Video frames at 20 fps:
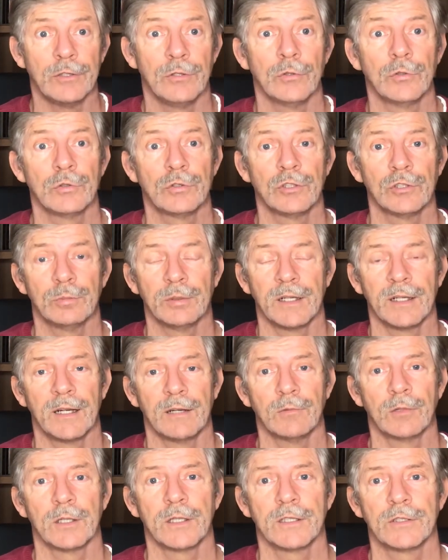YouTube, and I
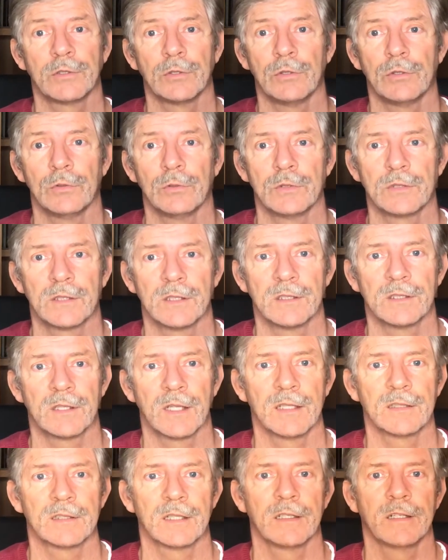wanted to use this
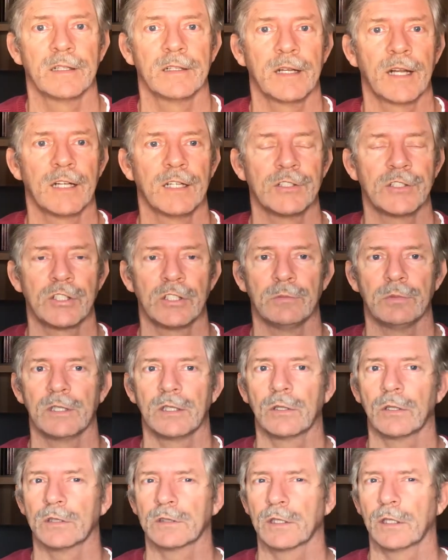as an analogy
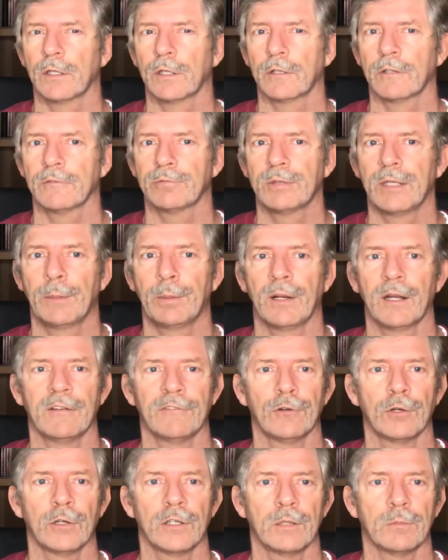because a lot of people have
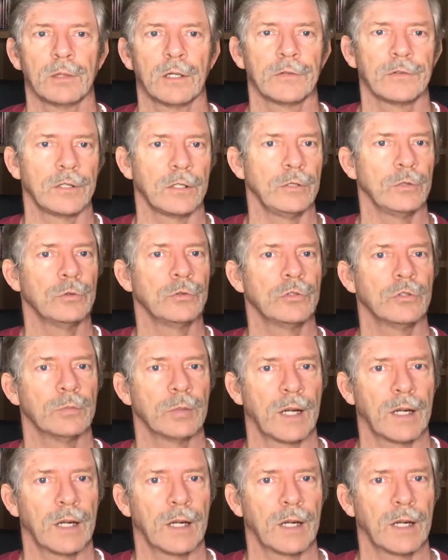heard about the YouTube